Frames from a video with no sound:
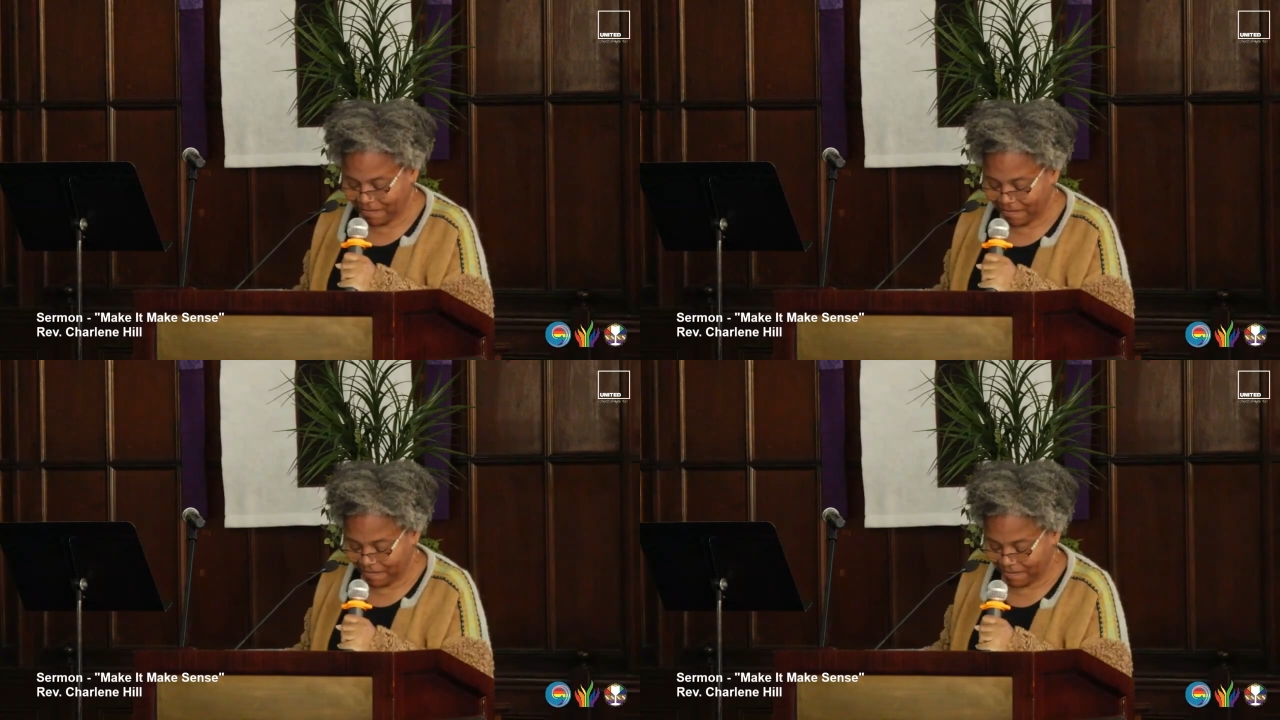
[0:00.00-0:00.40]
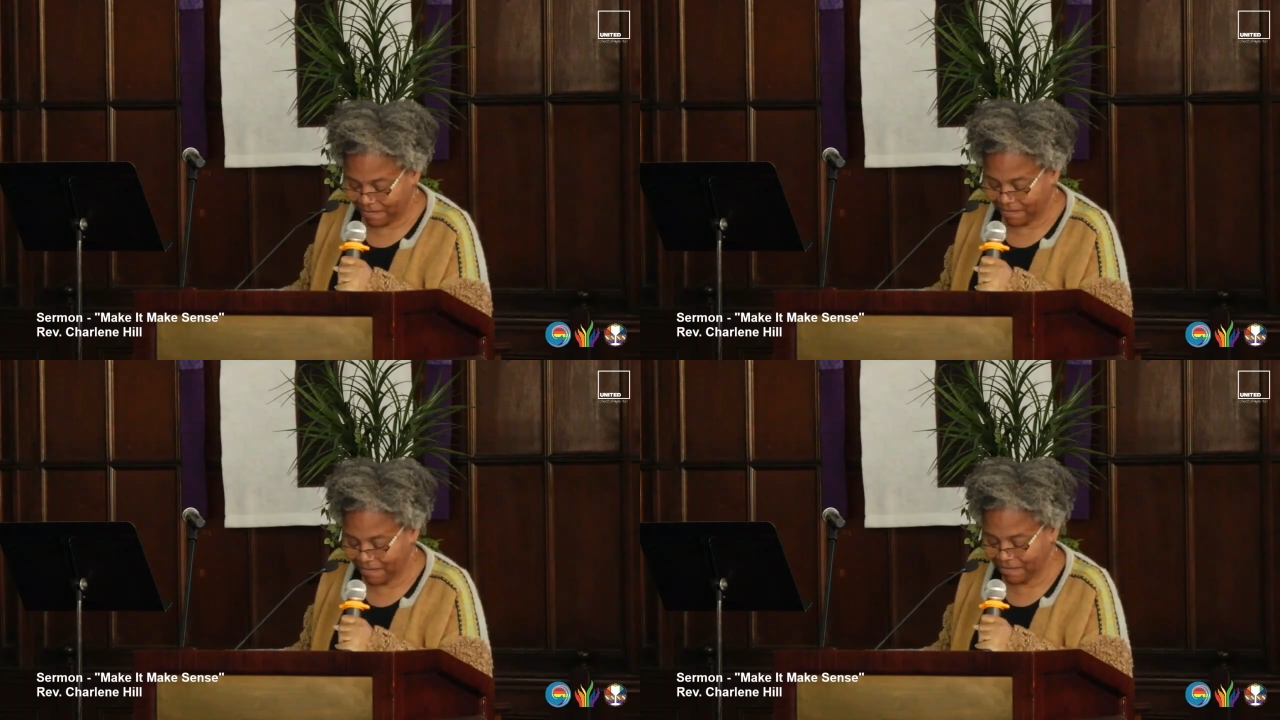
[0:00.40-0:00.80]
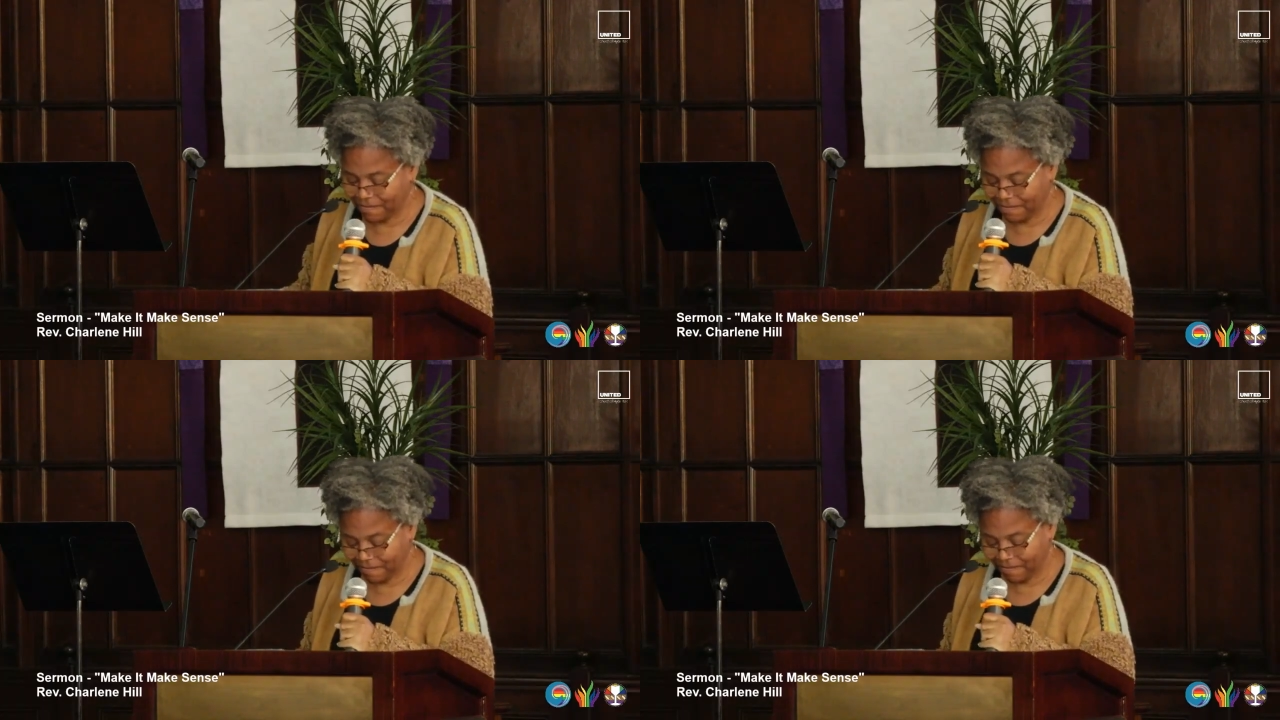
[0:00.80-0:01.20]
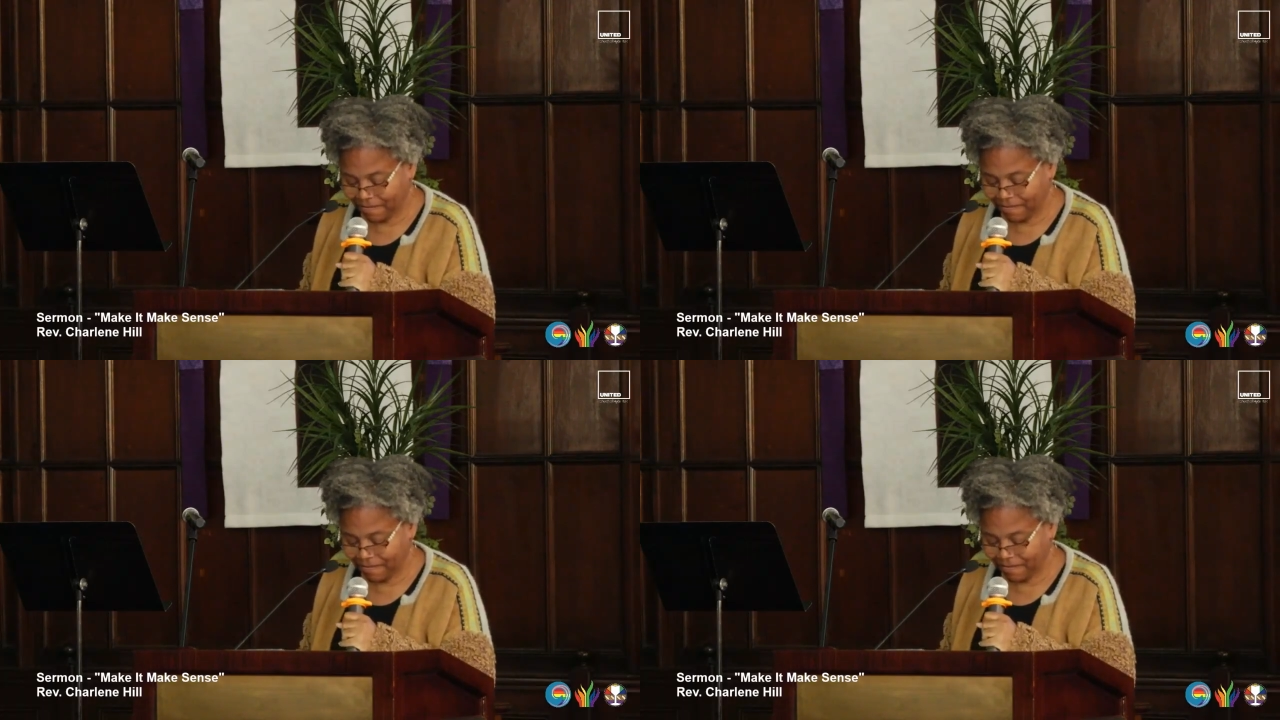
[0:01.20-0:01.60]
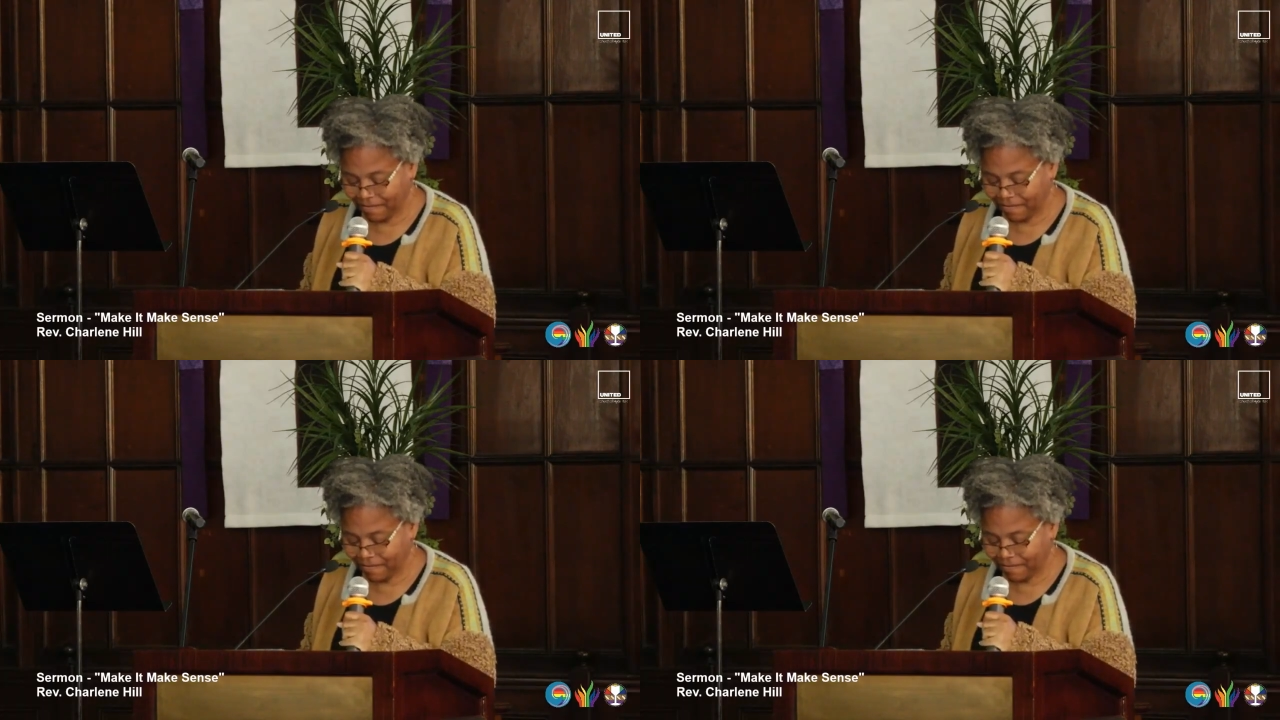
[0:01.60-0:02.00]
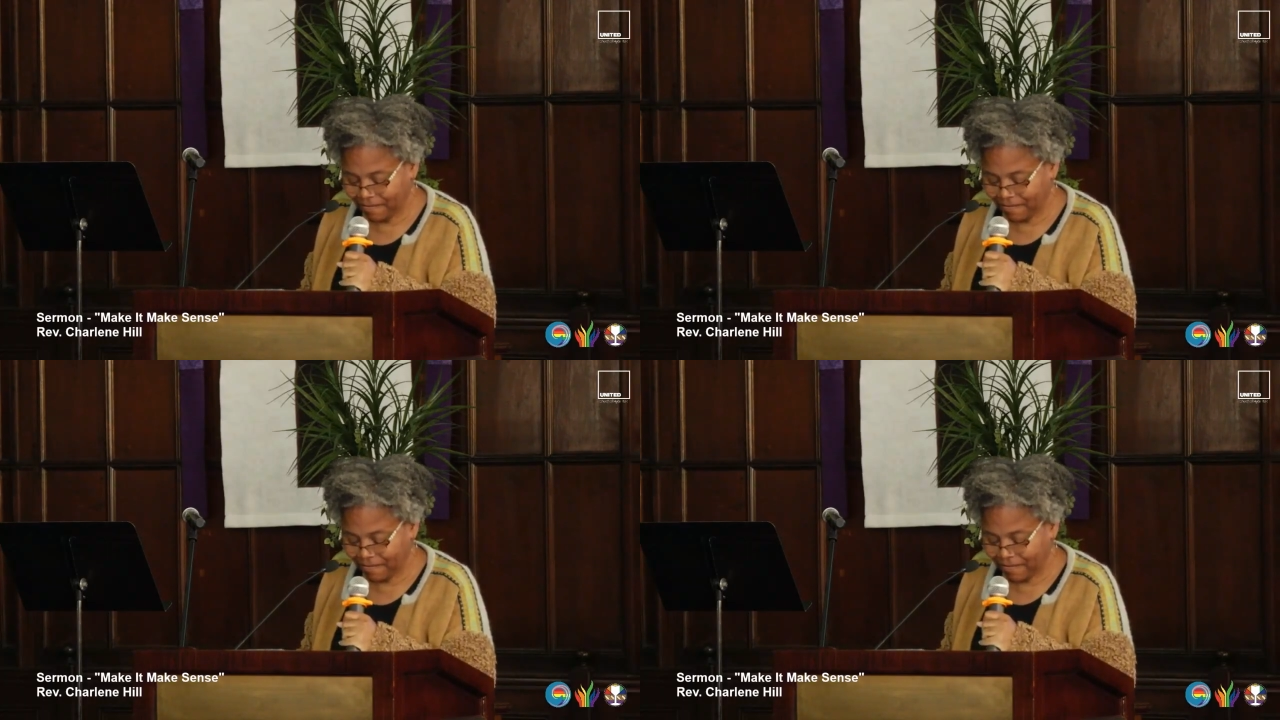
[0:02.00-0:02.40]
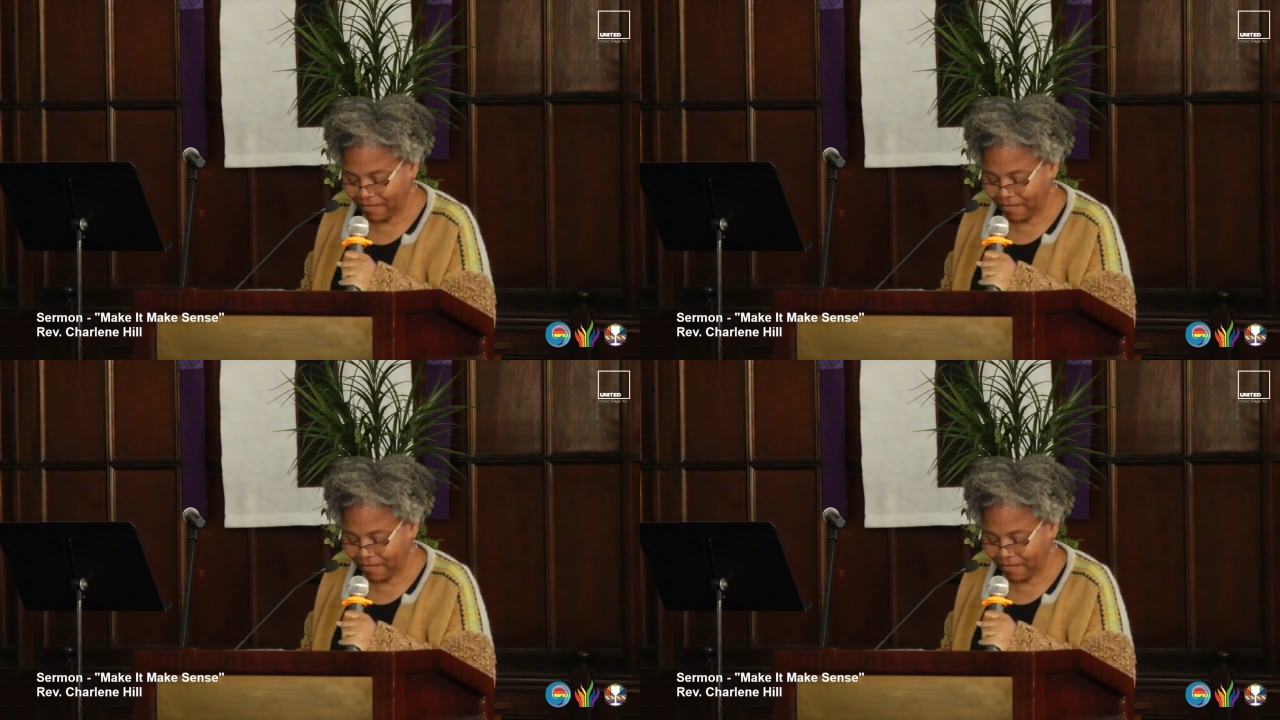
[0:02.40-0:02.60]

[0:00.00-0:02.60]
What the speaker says: (silence)